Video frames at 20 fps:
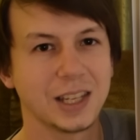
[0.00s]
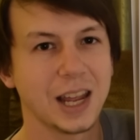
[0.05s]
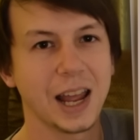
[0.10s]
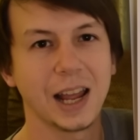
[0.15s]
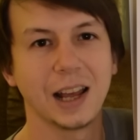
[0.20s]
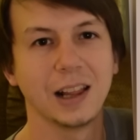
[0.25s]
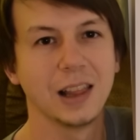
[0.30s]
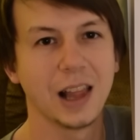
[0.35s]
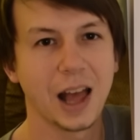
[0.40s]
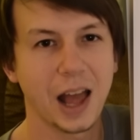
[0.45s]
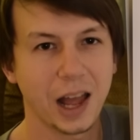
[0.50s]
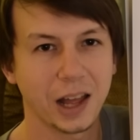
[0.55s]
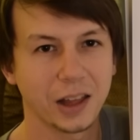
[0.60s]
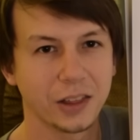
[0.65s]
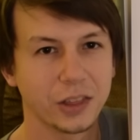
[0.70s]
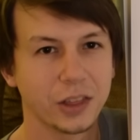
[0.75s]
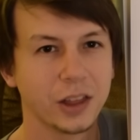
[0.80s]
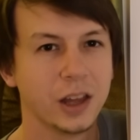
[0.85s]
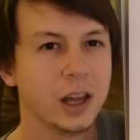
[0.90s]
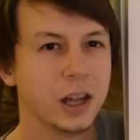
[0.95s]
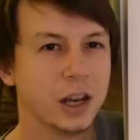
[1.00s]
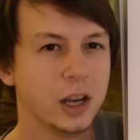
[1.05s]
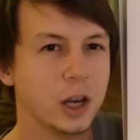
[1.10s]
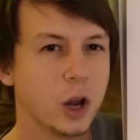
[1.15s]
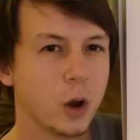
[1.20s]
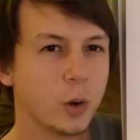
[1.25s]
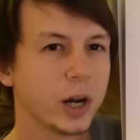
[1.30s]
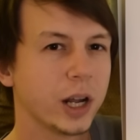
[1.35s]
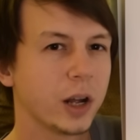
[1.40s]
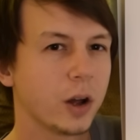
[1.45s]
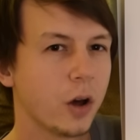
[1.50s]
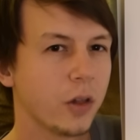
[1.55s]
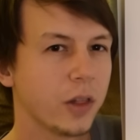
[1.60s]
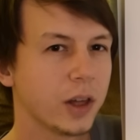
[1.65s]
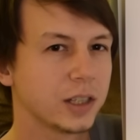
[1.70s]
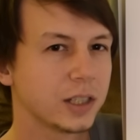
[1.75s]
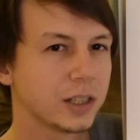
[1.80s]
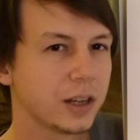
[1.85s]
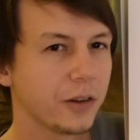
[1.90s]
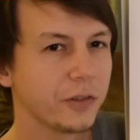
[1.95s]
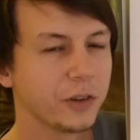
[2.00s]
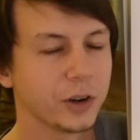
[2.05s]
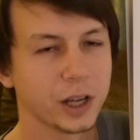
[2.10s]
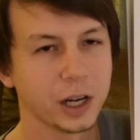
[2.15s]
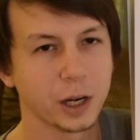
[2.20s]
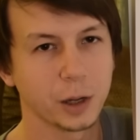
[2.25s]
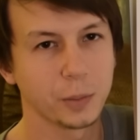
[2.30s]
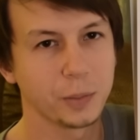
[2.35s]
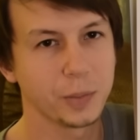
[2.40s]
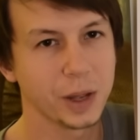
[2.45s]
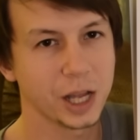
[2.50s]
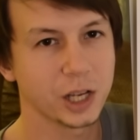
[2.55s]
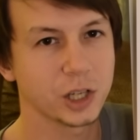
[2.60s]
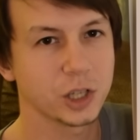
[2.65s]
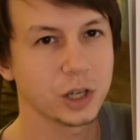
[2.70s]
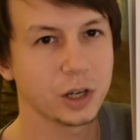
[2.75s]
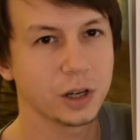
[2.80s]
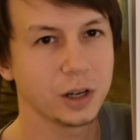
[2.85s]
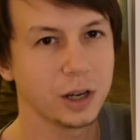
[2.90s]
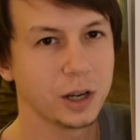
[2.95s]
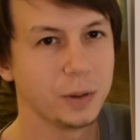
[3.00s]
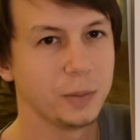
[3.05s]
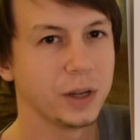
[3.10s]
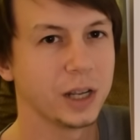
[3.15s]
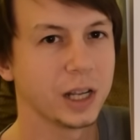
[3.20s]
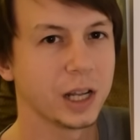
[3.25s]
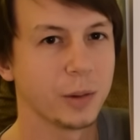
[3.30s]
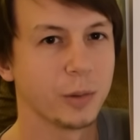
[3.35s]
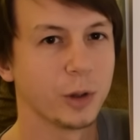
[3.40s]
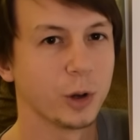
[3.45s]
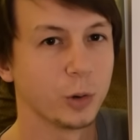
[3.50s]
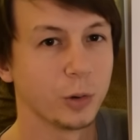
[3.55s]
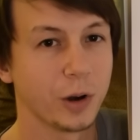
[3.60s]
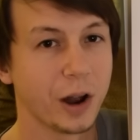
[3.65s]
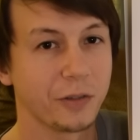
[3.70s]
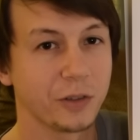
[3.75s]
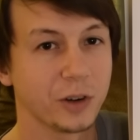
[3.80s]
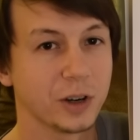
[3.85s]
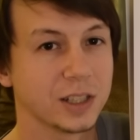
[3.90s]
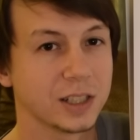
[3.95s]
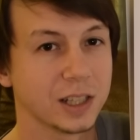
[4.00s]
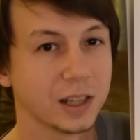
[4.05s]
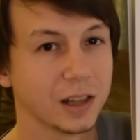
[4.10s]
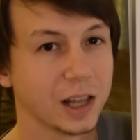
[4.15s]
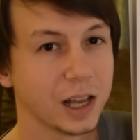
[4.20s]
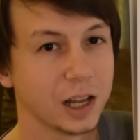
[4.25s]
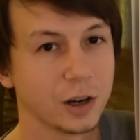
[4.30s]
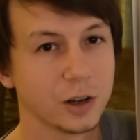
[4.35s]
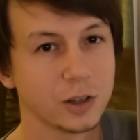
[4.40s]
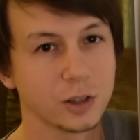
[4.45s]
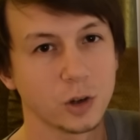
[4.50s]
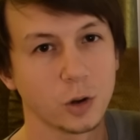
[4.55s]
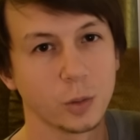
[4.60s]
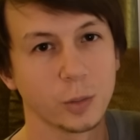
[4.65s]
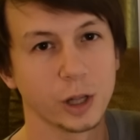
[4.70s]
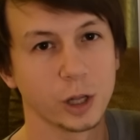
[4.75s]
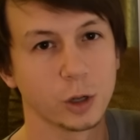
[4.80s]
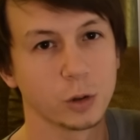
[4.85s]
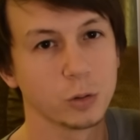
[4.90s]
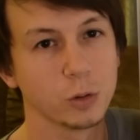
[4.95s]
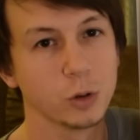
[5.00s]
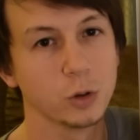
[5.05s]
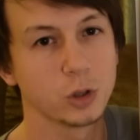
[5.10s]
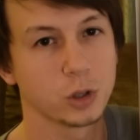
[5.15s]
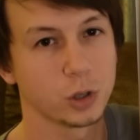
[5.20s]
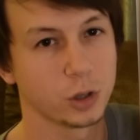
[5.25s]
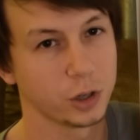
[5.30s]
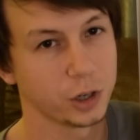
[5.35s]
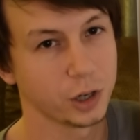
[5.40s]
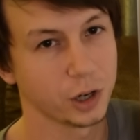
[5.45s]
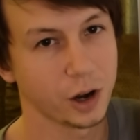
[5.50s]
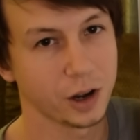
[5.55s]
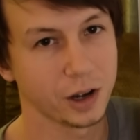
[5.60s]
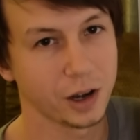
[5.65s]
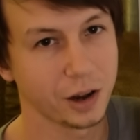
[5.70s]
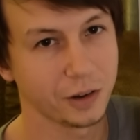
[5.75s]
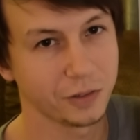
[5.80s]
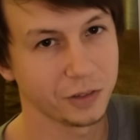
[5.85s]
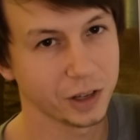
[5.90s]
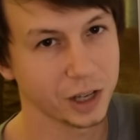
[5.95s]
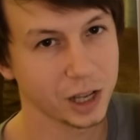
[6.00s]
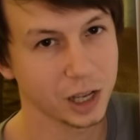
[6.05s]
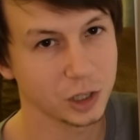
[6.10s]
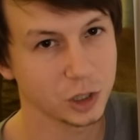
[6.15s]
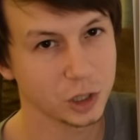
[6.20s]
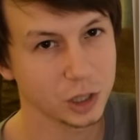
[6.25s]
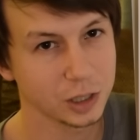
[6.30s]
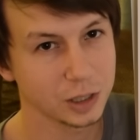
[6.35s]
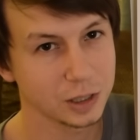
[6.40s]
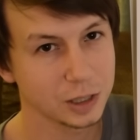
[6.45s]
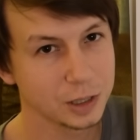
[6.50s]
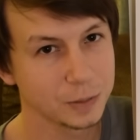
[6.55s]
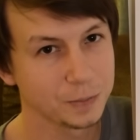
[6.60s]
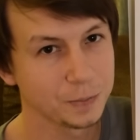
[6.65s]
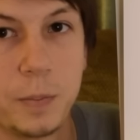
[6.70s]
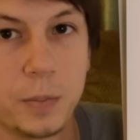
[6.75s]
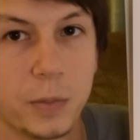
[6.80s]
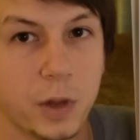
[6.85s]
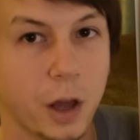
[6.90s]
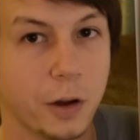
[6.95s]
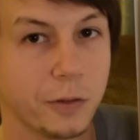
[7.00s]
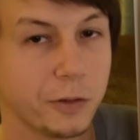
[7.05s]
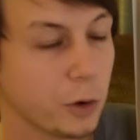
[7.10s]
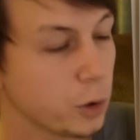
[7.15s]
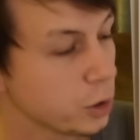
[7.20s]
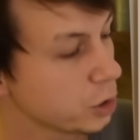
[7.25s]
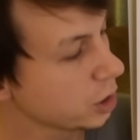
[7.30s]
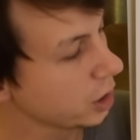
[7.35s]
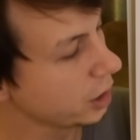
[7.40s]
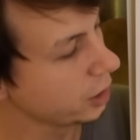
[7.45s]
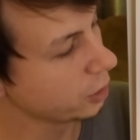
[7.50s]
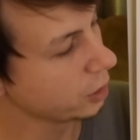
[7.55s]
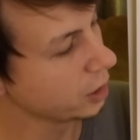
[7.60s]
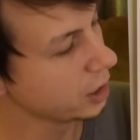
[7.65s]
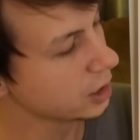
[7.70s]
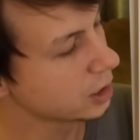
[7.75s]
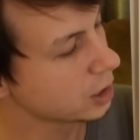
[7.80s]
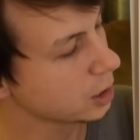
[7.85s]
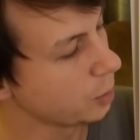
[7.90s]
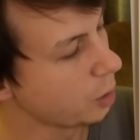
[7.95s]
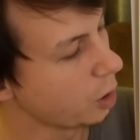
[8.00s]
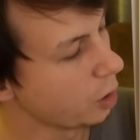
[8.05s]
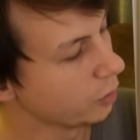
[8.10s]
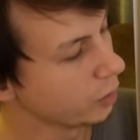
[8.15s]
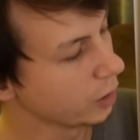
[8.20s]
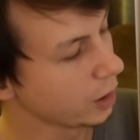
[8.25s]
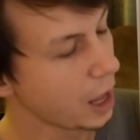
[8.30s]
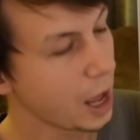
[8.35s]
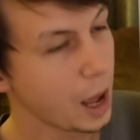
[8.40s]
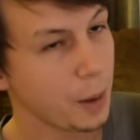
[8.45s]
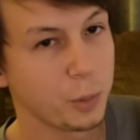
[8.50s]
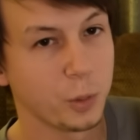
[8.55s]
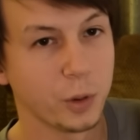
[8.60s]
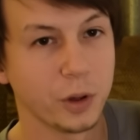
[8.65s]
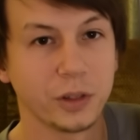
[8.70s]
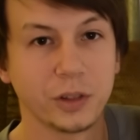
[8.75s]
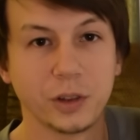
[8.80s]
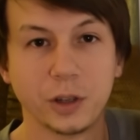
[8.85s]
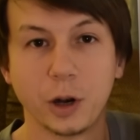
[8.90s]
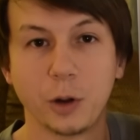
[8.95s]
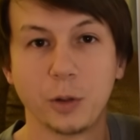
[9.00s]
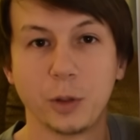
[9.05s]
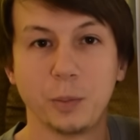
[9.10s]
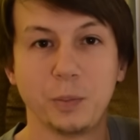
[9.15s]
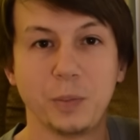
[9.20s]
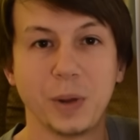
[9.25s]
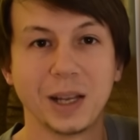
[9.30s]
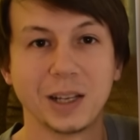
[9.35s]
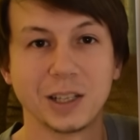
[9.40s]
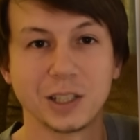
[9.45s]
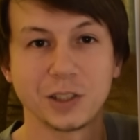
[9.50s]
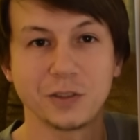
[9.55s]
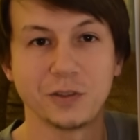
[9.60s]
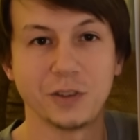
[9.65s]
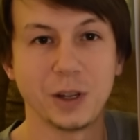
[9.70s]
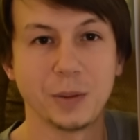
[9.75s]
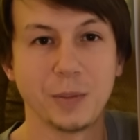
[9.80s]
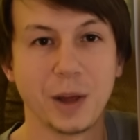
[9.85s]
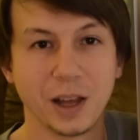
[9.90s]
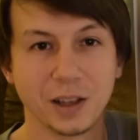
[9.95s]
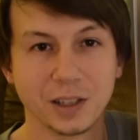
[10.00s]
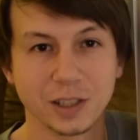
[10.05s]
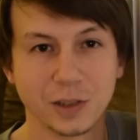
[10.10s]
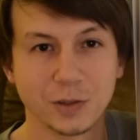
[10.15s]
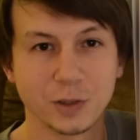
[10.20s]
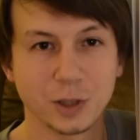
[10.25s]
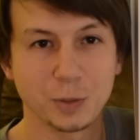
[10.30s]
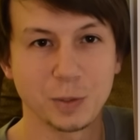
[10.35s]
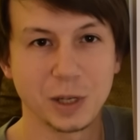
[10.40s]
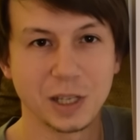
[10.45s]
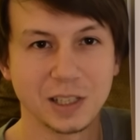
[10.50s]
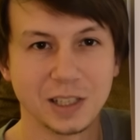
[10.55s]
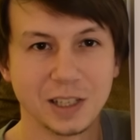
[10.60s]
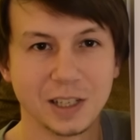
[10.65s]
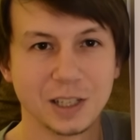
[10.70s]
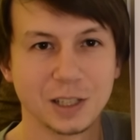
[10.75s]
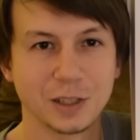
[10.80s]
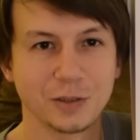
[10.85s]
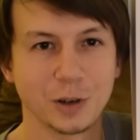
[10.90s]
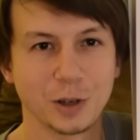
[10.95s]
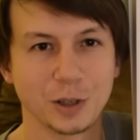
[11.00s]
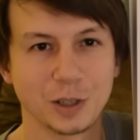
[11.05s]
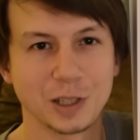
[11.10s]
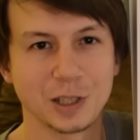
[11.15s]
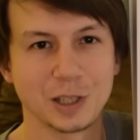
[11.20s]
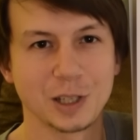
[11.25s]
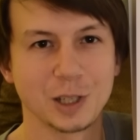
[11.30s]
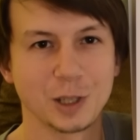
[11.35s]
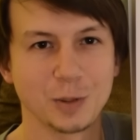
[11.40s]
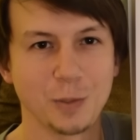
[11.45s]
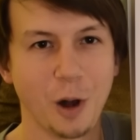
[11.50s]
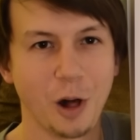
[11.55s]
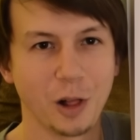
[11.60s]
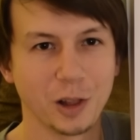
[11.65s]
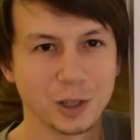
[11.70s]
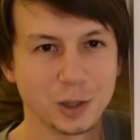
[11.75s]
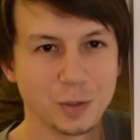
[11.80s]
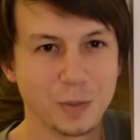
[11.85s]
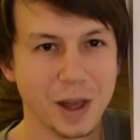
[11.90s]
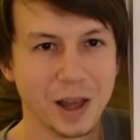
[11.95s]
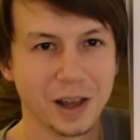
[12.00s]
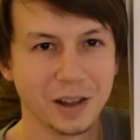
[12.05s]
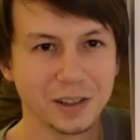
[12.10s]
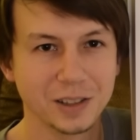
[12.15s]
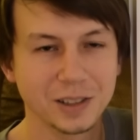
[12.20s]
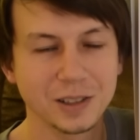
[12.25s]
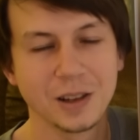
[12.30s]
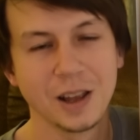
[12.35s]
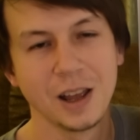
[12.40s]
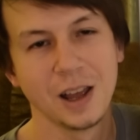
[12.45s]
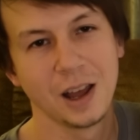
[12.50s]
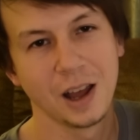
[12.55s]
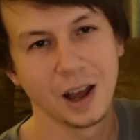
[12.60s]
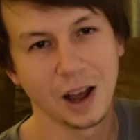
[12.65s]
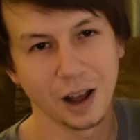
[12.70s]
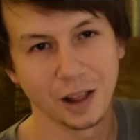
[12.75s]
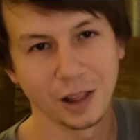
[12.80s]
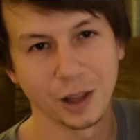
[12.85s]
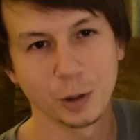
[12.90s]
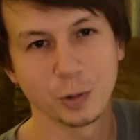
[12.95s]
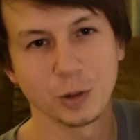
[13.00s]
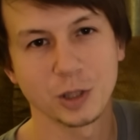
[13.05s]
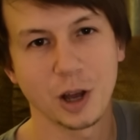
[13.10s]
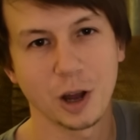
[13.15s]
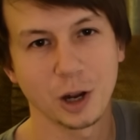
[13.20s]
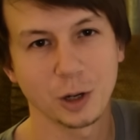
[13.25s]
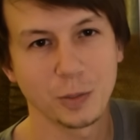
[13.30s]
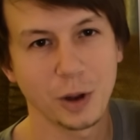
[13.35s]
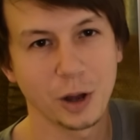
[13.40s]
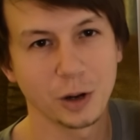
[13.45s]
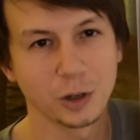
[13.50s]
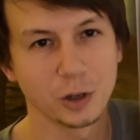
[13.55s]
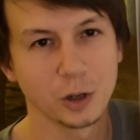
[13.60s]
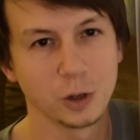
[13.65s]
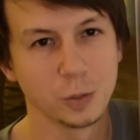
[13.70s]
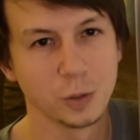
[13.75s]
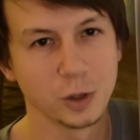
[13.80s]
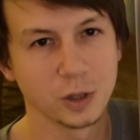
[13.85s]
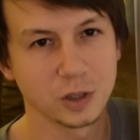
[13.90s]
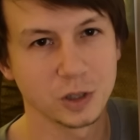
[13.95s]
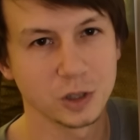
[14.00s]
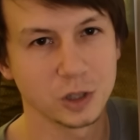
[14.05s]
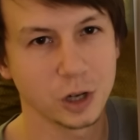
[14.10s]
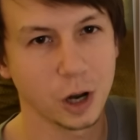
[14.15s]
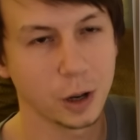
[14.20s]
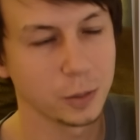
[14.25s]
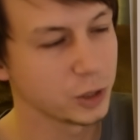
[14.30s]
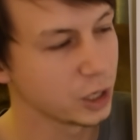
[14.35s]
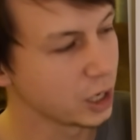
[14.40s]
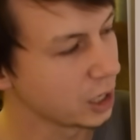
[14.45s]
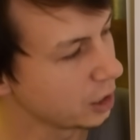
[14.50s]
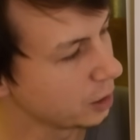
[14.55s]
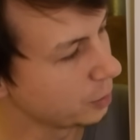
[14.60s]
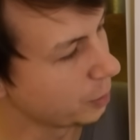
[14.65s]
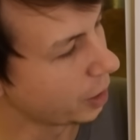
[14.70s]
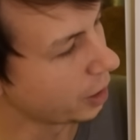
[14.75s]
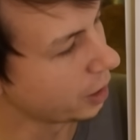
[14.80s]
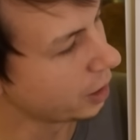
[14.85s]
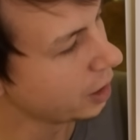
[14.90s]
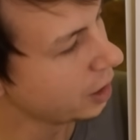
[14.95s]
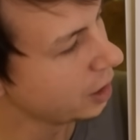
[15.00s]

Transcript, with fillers: tail length, noting all that stuff or getting a picture and being able to reference it later is normally crucial in your identifications. Unfortunately, there is some overlap with, you know, the biggest females of a species versus the smallest males, like we talked about in Coopers and sharp-shinned, but